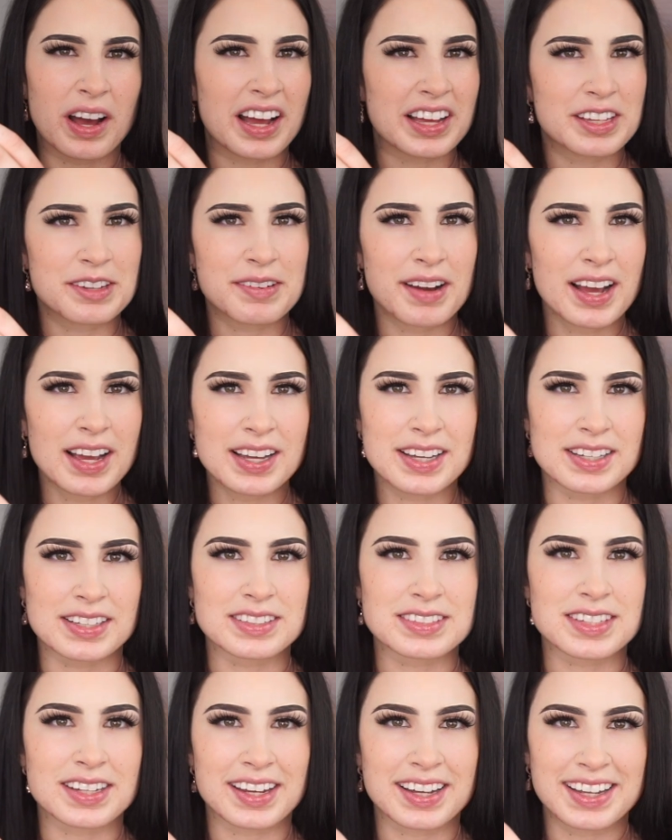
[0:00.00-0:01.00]
You
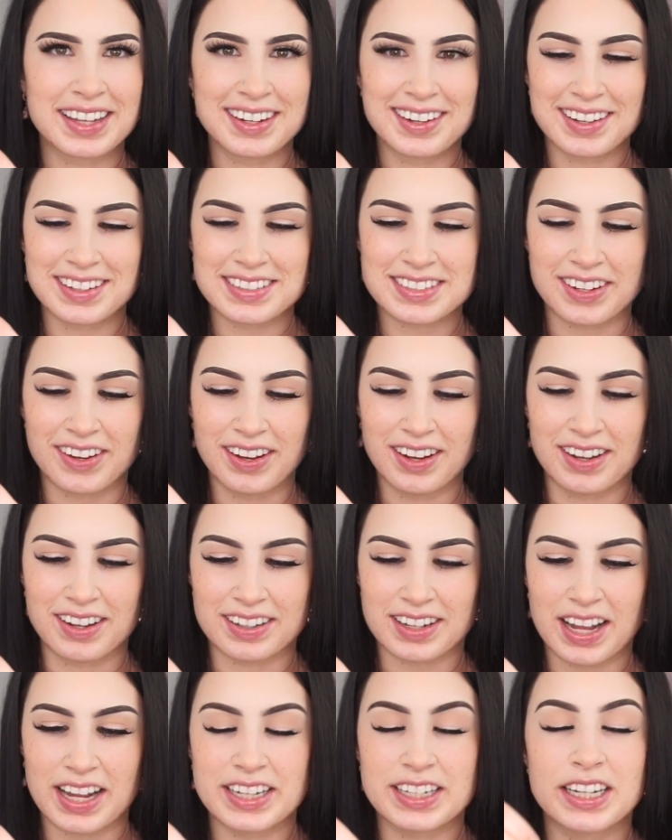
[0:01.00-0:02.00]
guys, I cannot
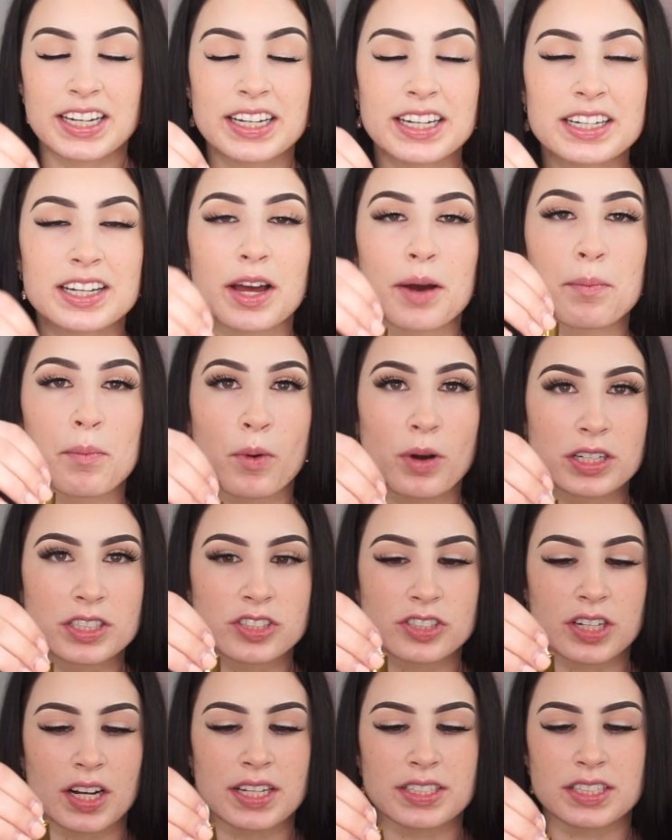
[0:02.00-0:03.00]
talk. I needed a
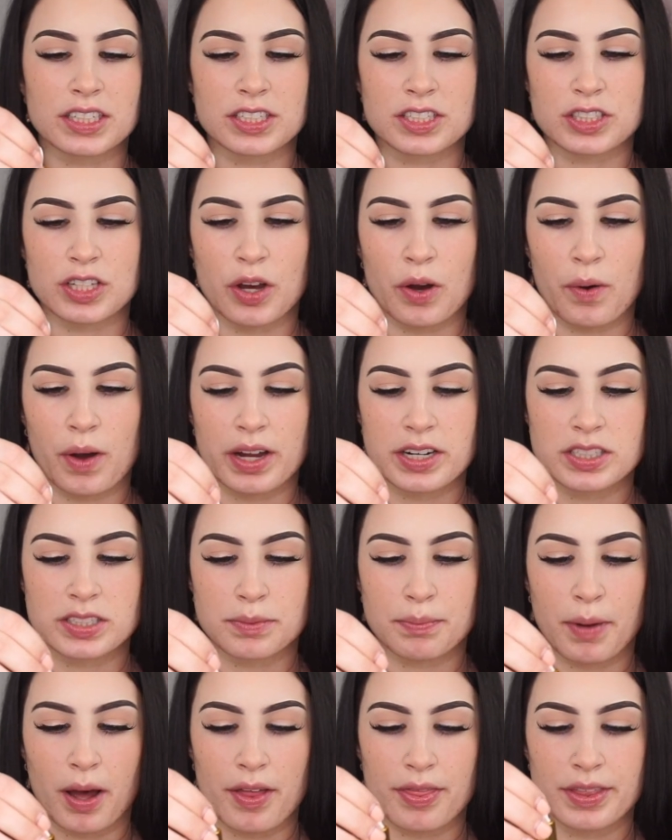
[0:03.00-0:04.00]
moisturizer, so I
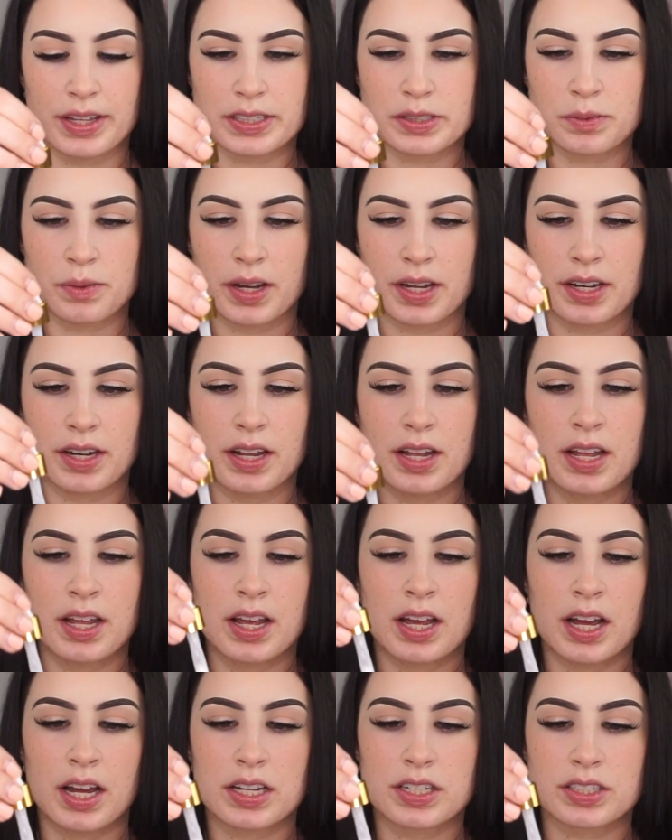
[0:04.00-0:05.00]
just bought this one.
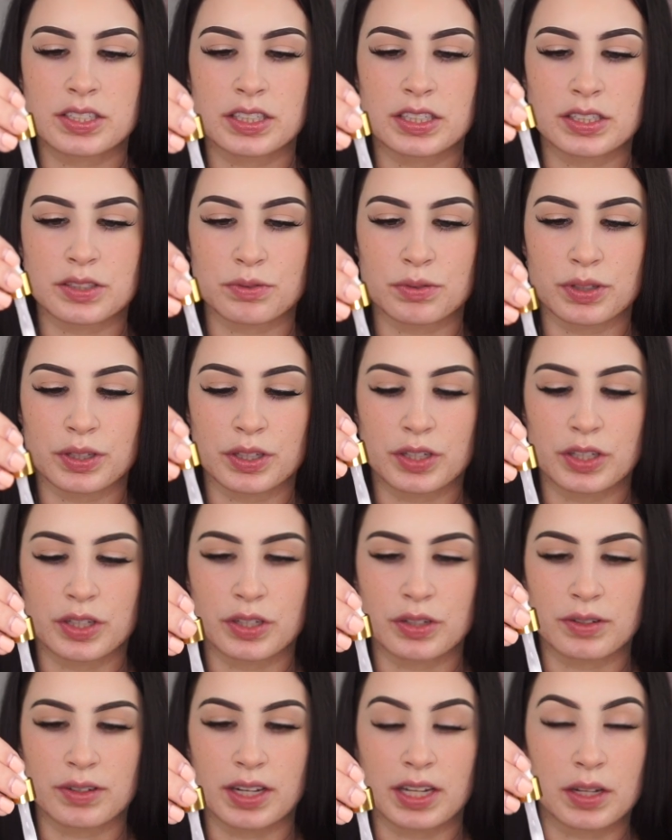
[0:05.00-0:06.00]
I just think it's really
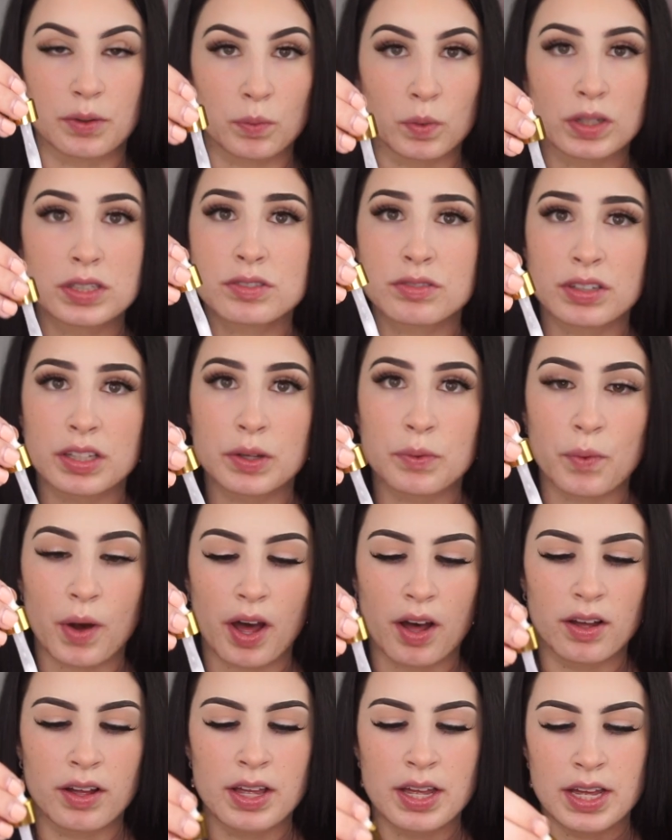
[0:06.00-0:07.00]
cute and it works really
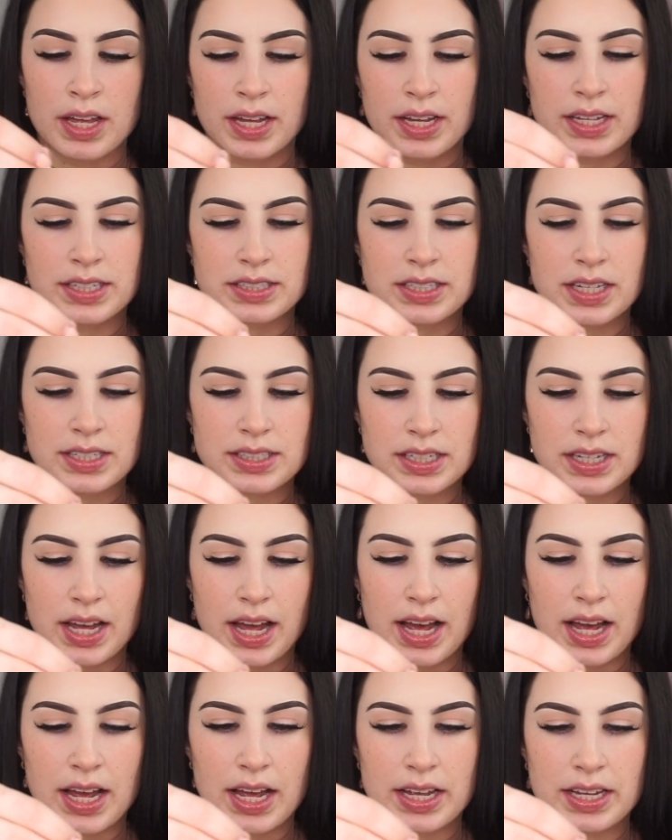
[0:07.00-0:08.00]
well. It says
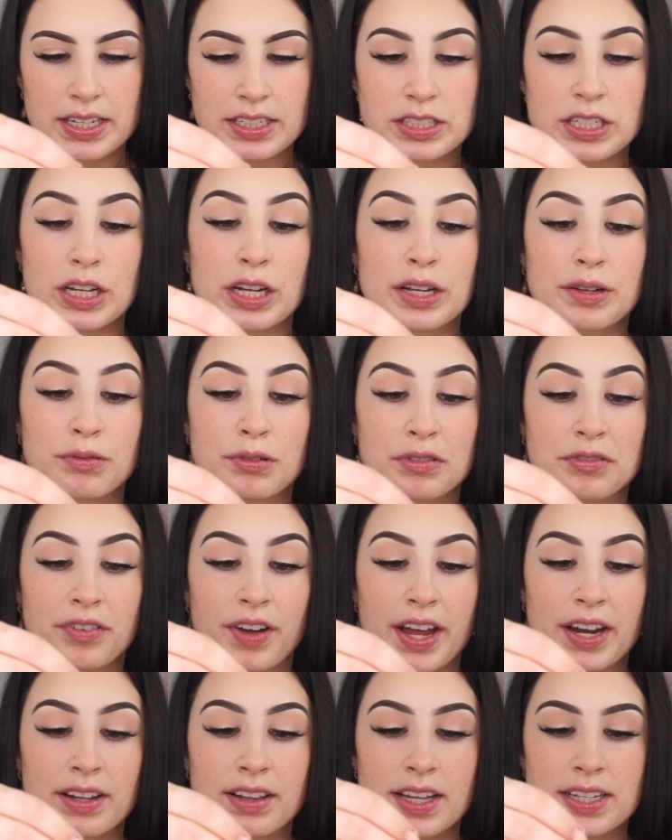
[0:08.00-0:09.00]
it's a
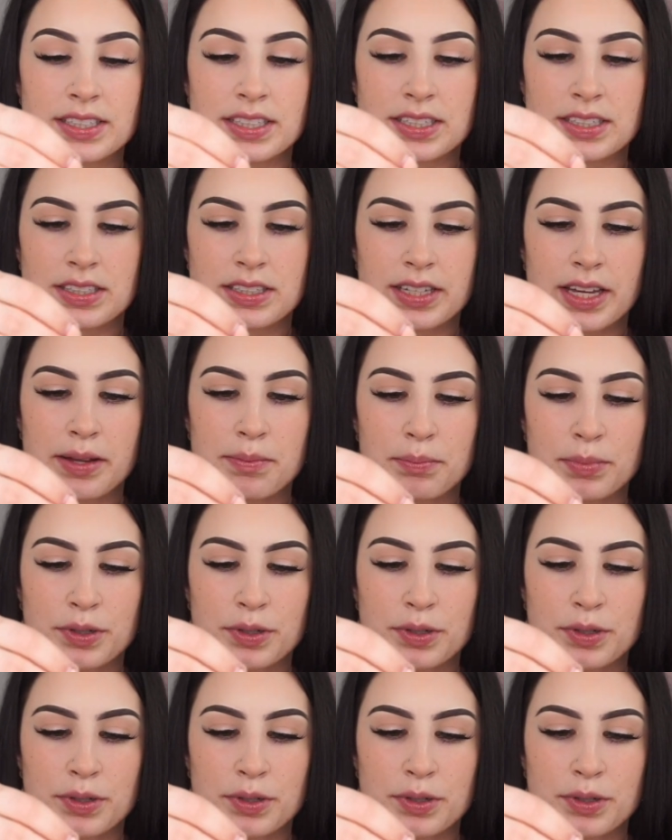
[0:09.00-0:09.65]
revitalizing skin